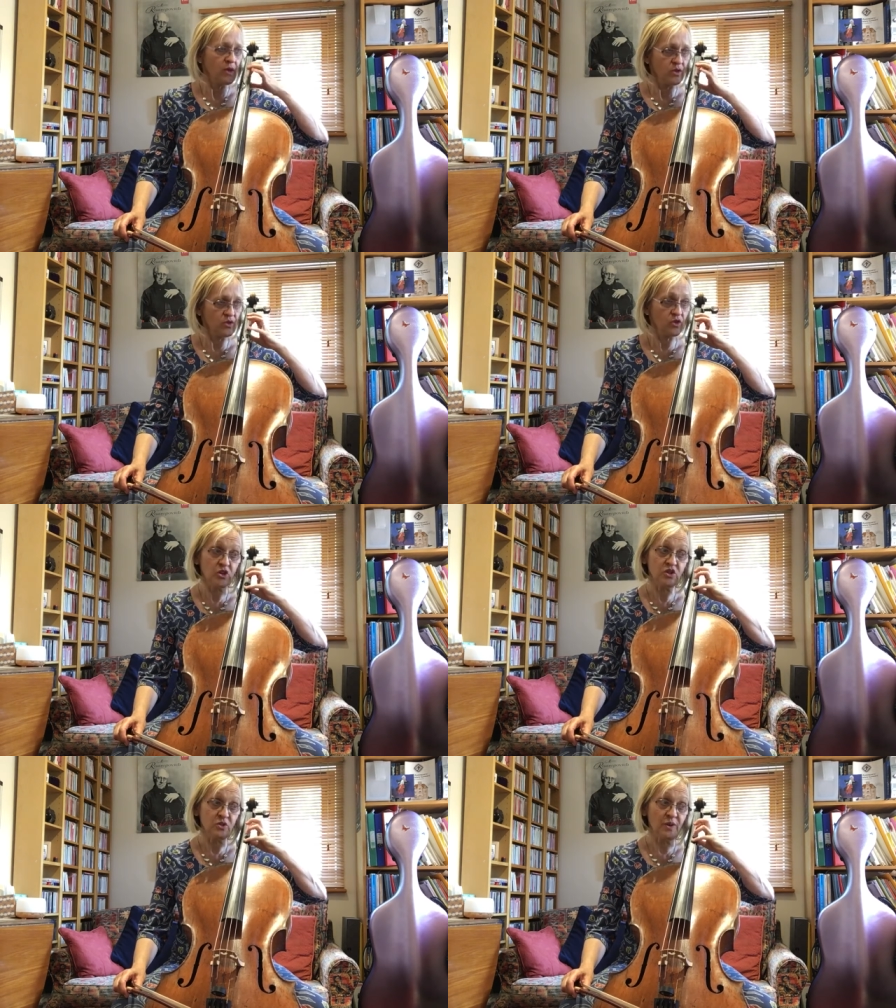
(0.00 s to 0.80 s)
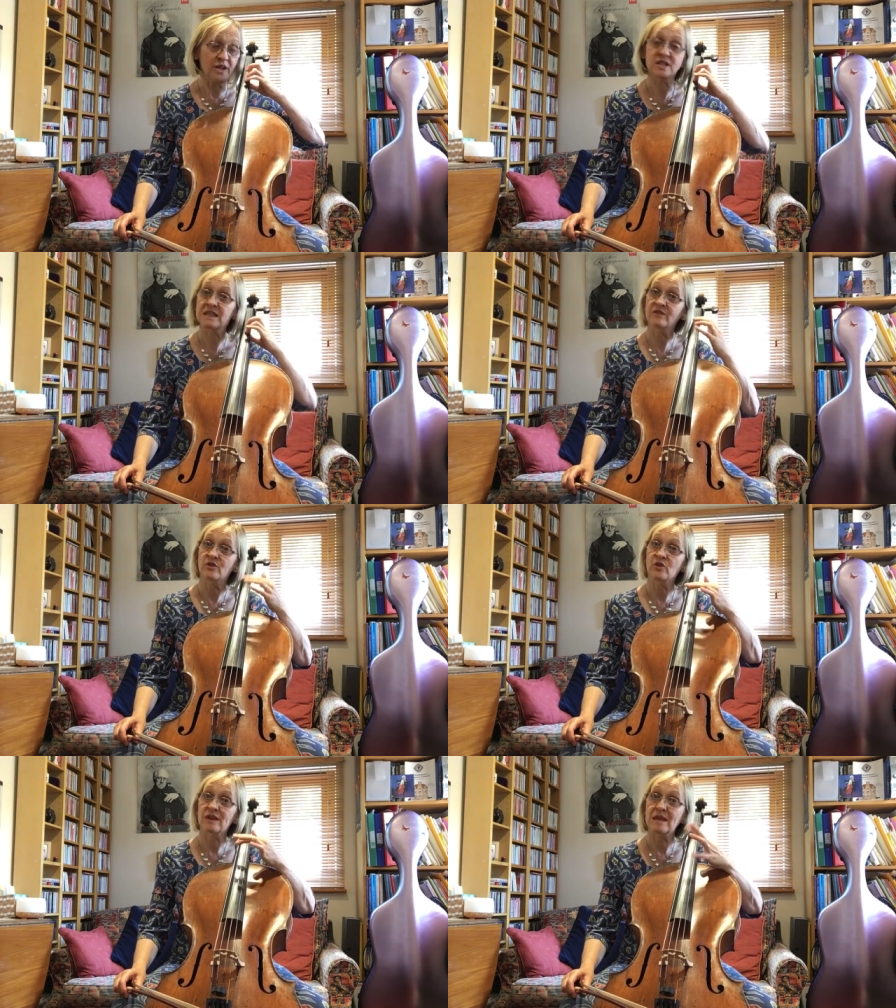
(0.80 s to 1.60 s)
You could do that to
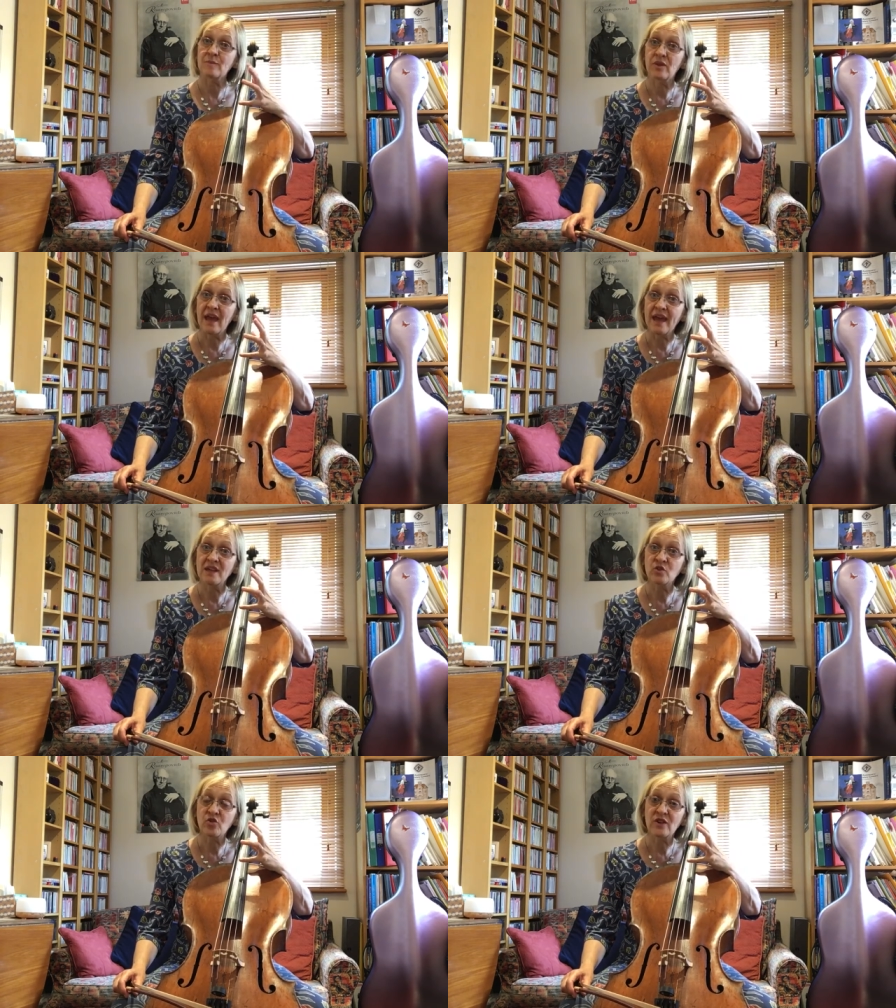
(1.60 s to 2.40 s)
keep the A string